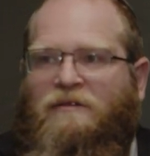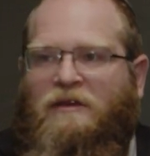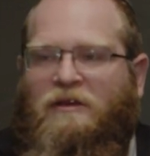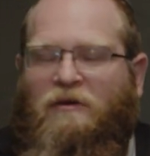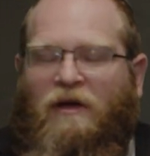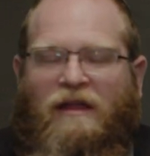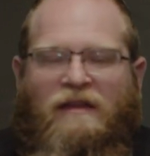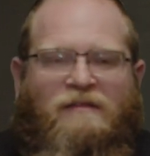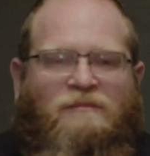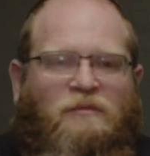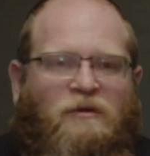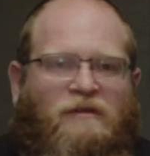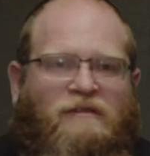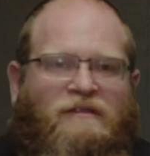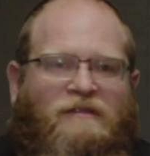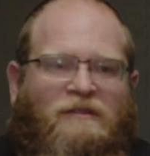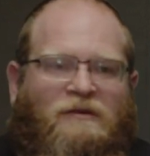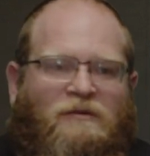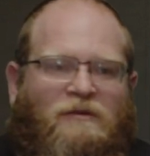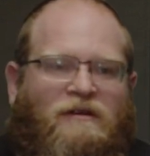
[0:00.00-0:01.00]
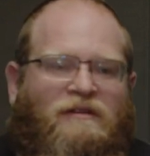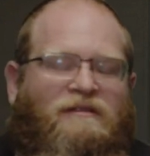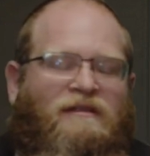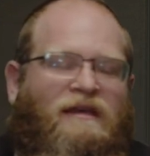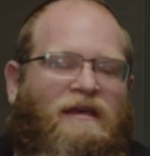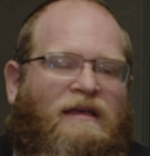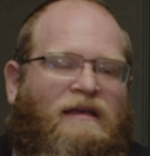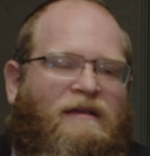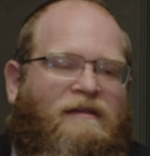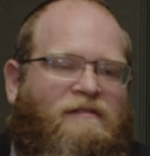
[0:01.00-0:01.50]
greatest person in the world.
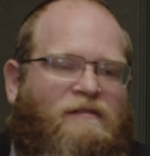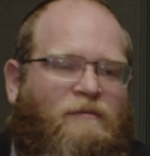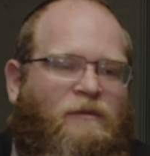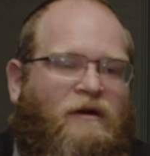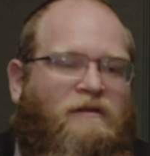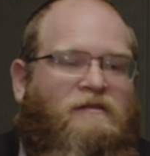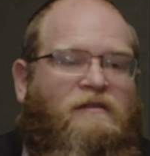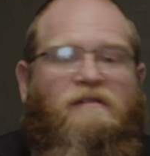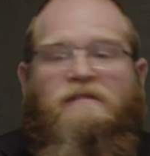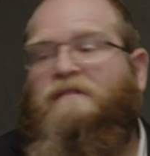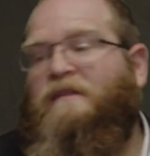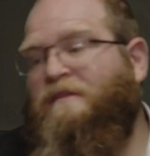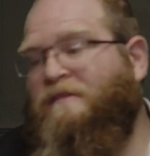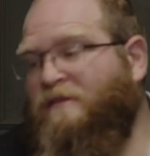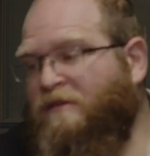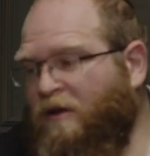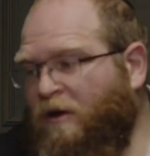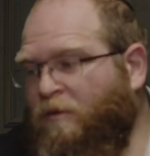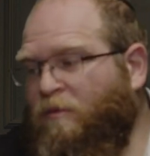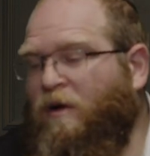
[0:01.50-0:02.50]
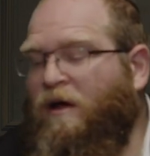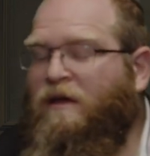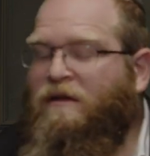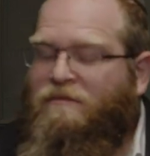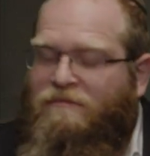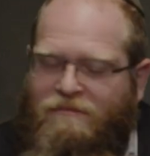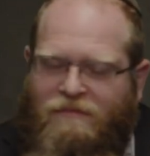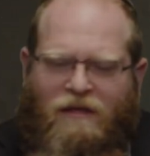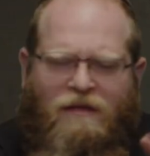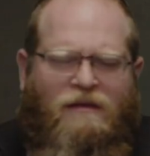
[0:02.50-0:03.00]
So the bartender says, you know what?
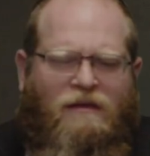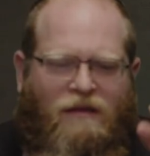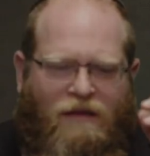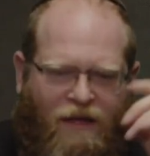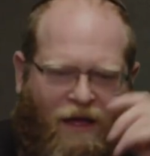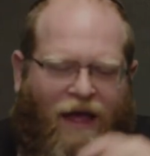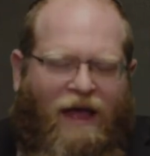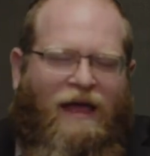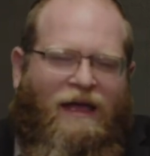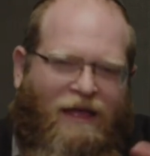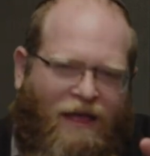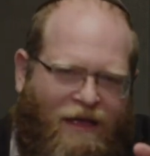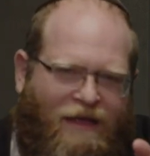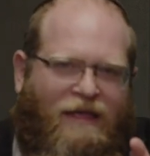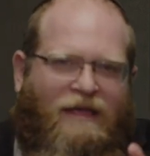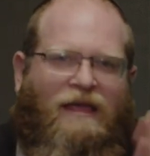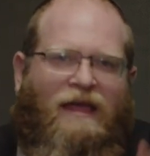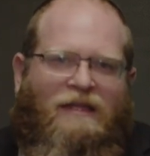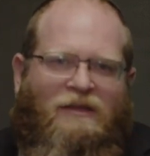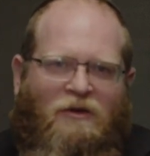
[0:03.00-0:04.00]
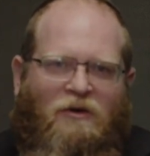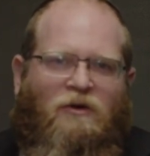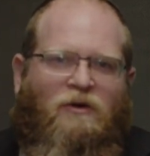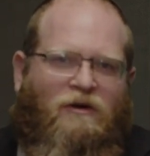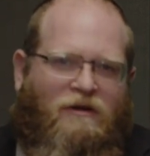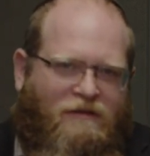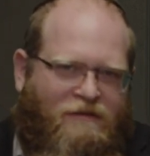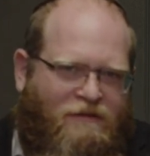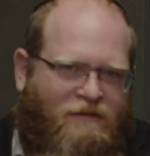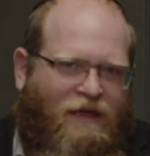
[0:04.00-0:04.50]
I could get you a
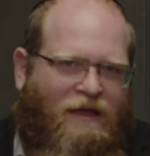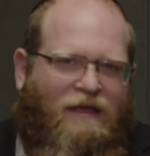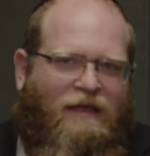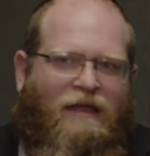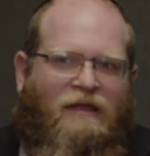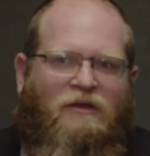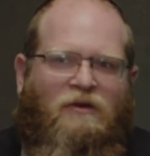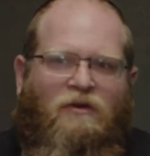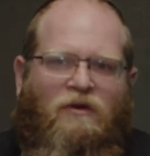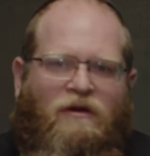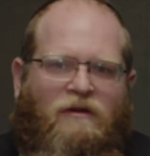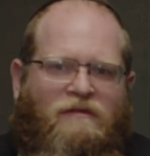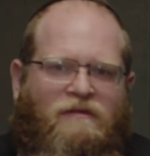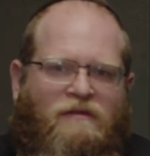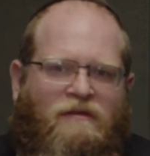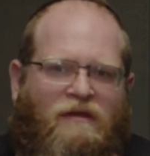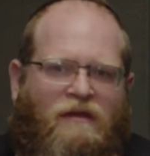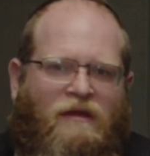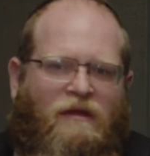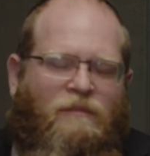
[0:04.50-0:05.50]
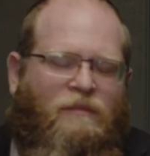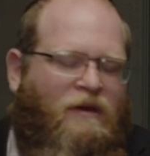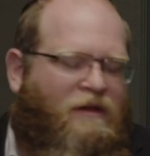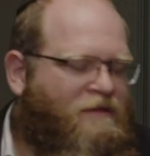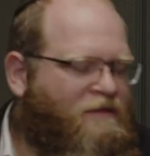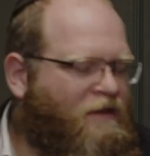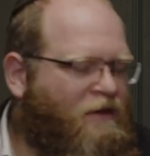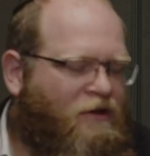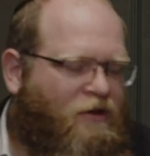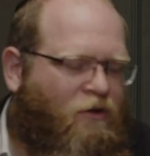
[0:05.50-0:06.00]
horse. I can get you a horse, but
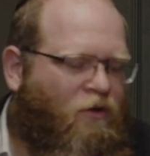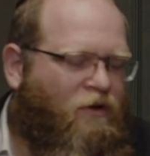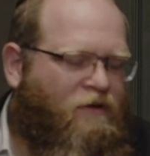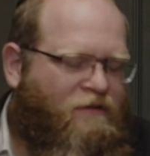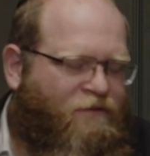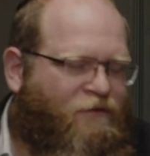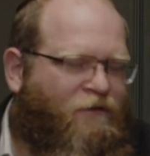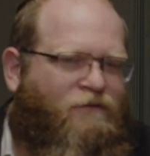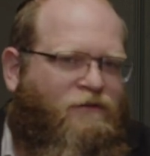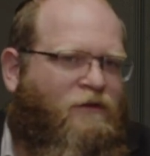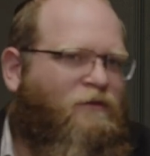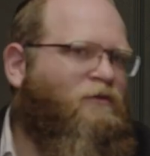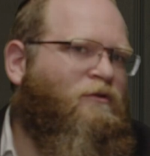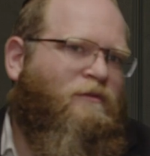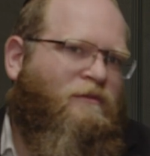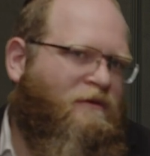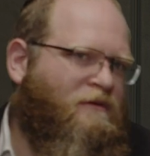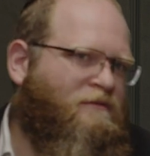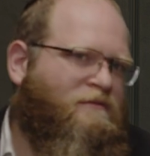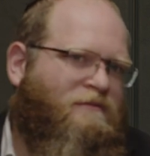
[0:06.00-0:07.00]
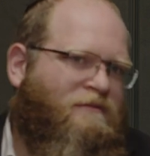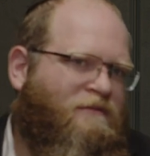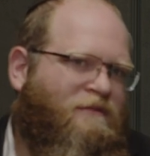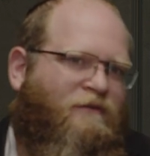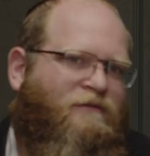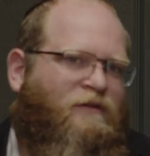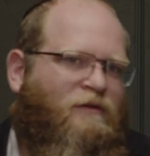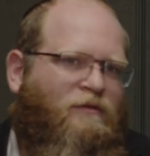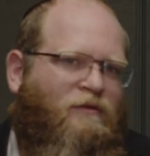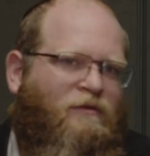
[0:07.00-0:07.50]
it's going to cost 50 ruble.
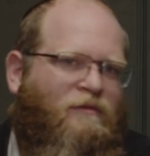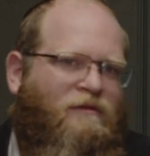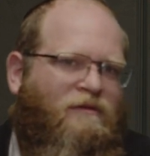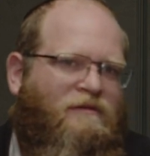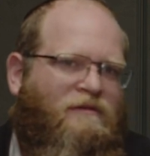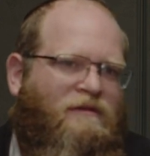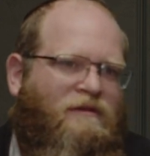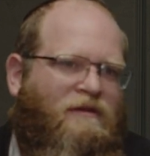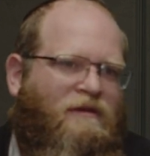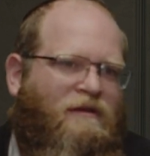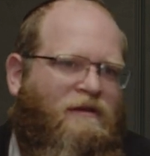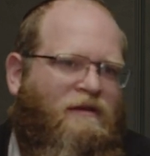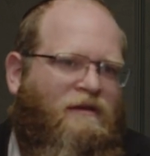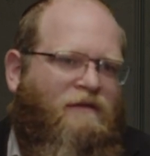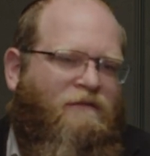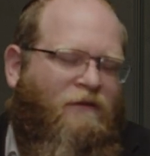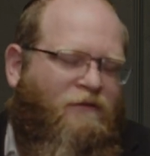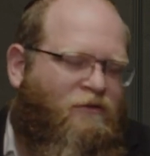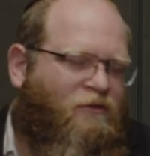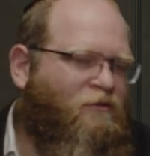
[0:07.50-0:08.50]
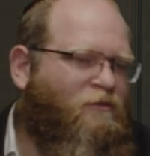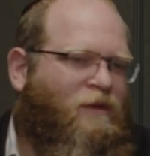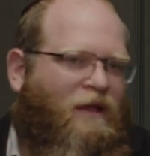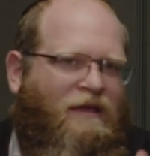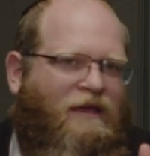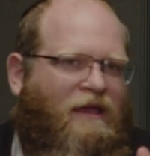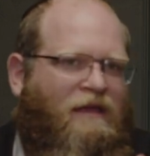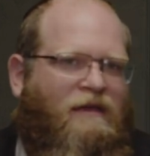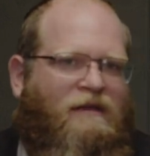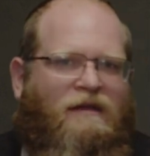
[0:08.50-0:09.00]
50 ruble. 50 ruble, I'll
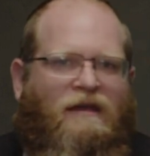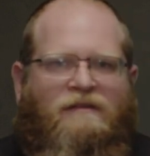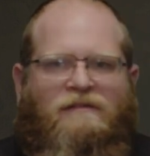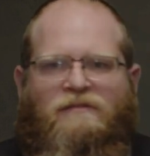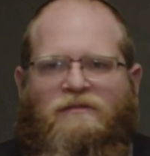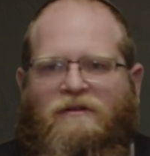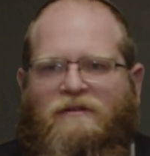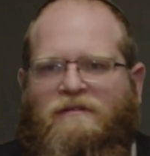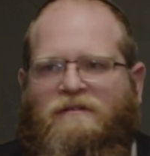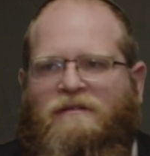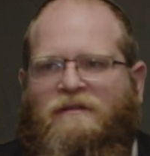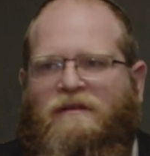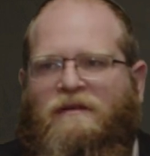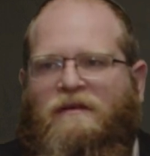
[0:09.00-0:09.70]
get you a nice horse.